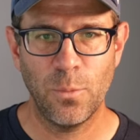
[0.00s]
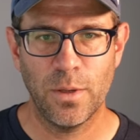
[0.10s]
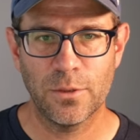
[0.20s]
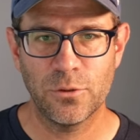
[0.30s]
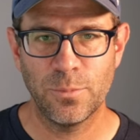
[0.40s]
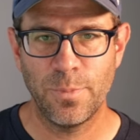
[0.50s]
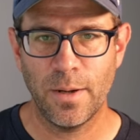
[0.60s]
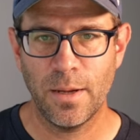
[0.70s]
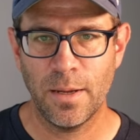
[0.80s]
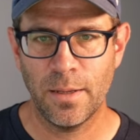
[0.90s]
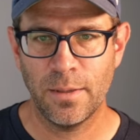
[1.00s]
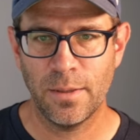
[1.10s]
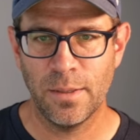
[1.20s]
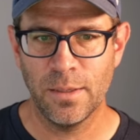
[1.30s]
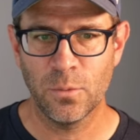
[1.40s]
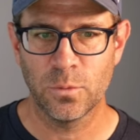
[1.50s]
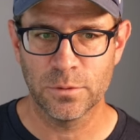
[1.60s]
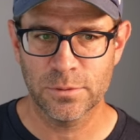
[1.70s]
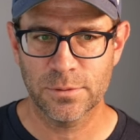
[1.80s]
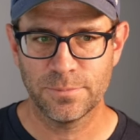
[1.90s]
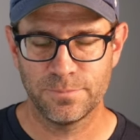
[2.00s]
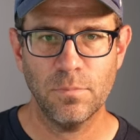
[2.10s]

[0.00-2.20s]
and we can do by equals